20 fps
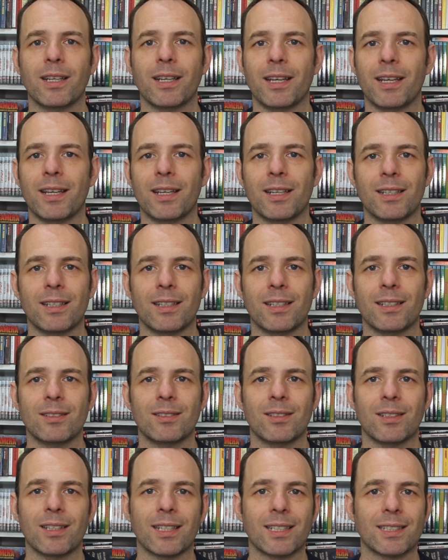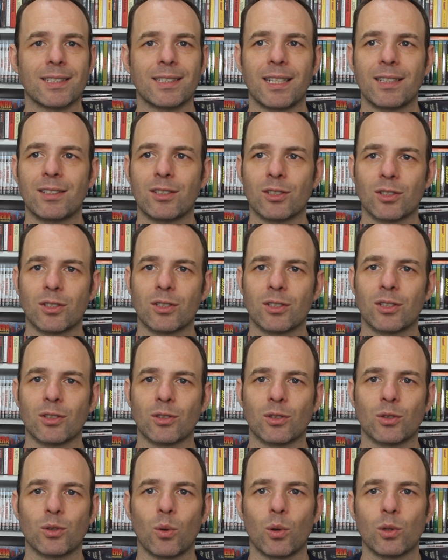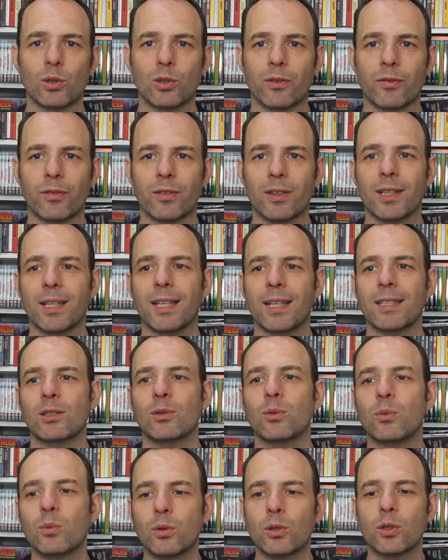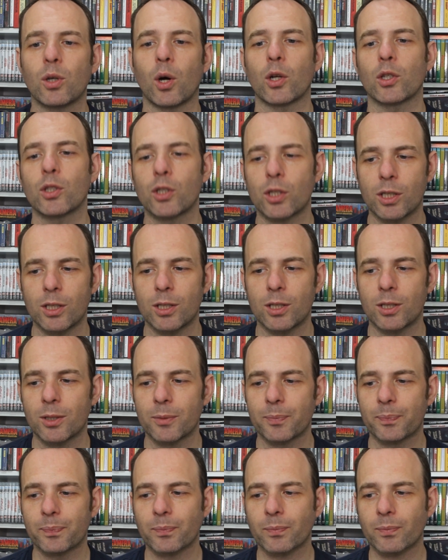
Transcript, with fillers: Uh, like I said, there's there's lots of little touches